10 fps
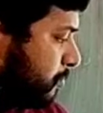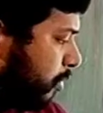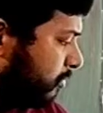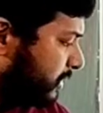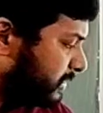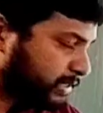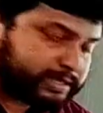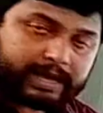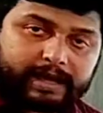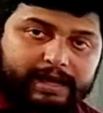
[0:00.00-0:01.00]
Both these
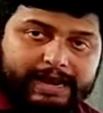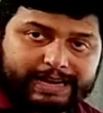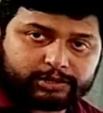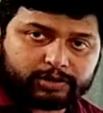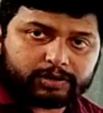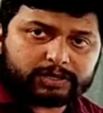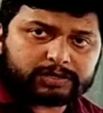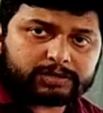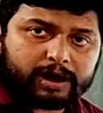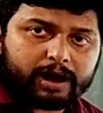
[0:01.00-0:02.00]

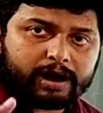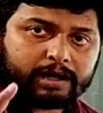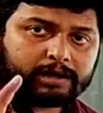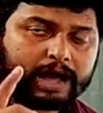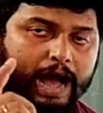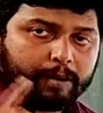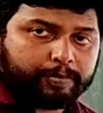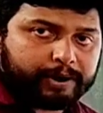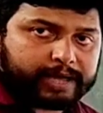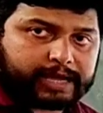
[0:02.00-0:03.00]
letters are
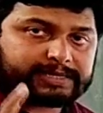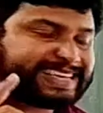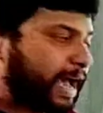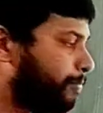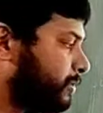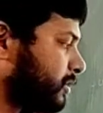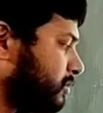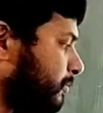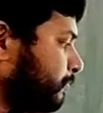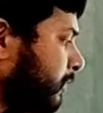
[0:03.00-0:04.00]
uppercase,
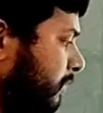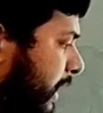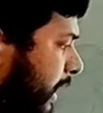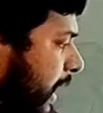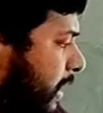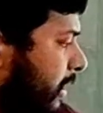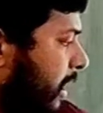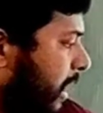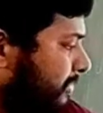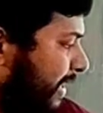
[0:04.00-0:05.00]
capitals. Then
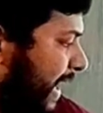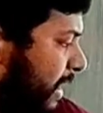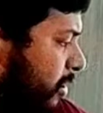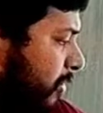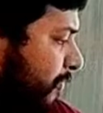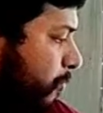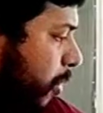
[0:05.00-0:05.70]
again, at the end of